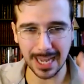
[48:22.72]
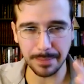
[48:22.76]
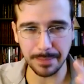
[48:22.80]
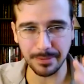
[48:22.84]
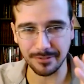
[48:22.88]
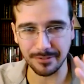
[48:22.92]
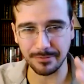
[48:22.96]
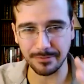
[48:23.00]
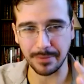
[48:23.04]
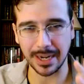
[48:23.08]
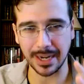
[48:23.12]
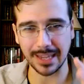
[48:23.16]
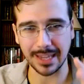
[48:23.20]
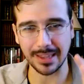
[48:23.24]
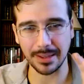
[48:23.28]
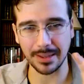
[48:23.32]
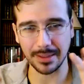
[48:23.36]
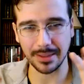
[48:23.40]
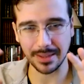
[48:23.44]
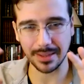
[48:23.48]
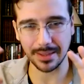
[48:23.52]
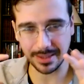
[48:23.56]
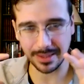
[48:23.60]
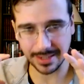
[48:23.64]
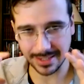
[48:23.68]
of money,
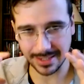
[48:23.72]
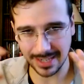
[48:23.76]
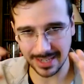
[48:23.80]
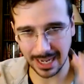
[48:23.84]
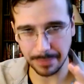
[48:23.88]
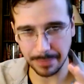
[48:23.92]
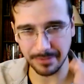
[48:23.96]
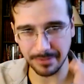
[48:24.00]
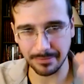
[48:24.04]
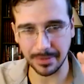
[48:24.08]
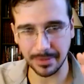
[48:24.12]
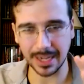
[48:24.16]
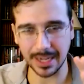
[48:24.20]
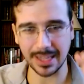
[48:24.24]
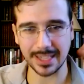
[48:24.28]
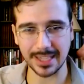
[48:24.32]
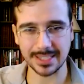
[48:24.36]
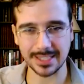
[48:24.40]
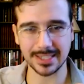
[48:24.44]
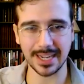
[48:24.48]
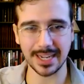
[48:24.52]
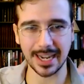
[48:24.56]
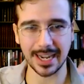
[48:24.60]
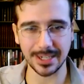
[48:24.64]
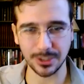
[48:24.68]
the type of money that's
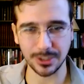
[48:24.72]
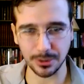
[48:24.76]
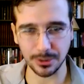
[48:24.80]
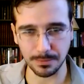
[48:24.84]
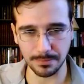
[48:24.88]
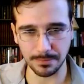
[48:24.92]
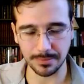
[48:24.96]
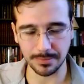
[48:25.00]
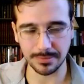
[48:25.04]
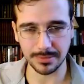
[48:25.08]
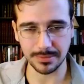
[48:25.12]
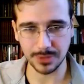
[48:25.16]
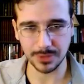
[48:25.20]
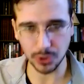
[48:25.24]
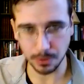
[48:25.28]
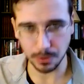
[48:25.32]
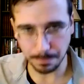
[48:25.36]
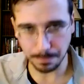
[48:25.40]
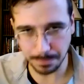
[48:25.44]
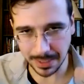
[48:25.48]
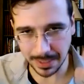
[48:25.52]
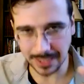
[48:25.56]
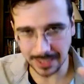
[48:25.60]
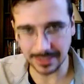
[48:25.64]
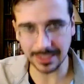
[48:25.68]
tied to
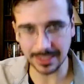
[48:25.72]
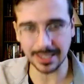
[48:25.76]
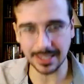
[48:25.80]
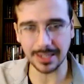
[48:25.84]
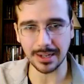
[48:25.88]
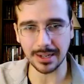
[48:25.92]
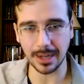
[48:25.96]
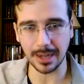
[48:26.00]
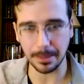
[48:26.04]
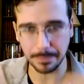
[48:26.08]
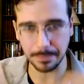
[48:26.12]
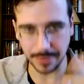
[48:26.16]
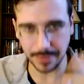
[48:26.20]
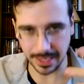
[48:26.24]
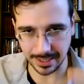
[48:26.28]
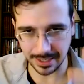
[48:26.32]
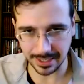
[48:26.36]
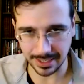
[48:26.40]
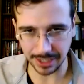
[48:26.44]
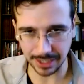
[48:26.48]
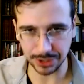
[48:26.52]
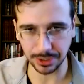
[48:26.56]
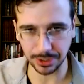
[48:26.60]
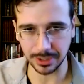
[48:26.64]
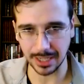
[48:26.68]
building up
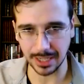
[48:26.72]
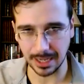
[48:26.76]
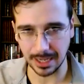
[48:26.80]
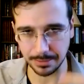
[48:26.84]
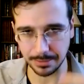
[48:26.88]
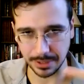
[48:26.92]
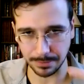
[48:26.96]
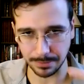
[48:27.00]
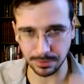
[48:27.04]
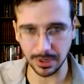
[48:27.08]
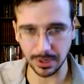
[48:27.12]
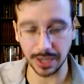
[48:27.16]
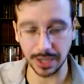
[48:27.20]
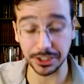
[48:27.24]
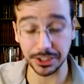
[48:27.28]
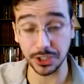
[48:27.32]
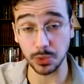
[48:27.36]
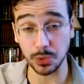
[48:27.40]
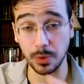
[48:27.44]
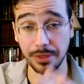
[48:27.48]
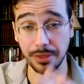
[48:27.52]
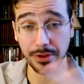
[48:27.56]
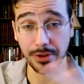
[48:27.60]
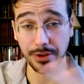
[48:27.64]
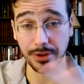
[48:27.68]
industrial hubs and
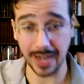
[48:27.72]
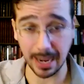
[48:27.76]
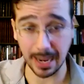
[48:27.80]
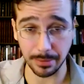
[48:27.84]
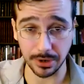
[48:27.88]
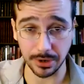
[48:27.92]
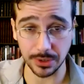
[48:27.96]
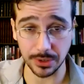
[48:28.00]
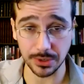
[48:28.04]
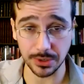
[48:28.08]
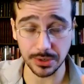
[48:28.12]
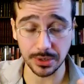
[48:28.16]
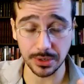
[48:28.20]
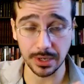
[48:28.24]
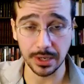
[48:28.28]
projects with your neighbors,